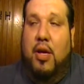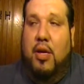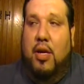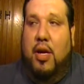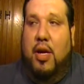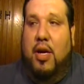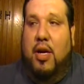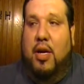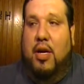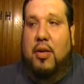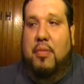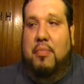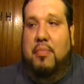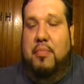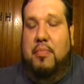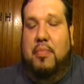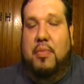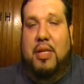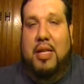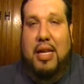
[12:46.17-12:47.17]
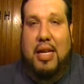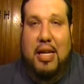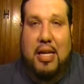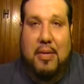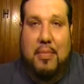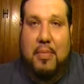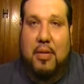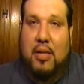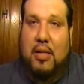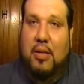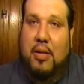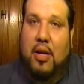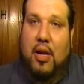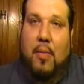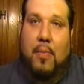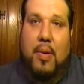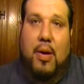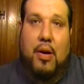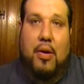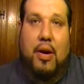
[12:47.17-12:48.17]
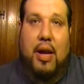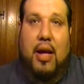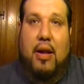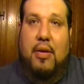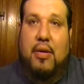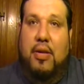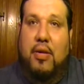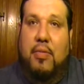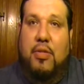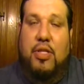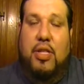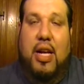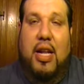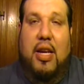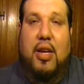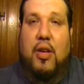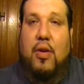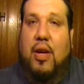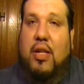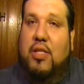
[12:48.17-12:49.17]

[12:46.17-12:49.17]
You need to, buckle down and do what you got to do.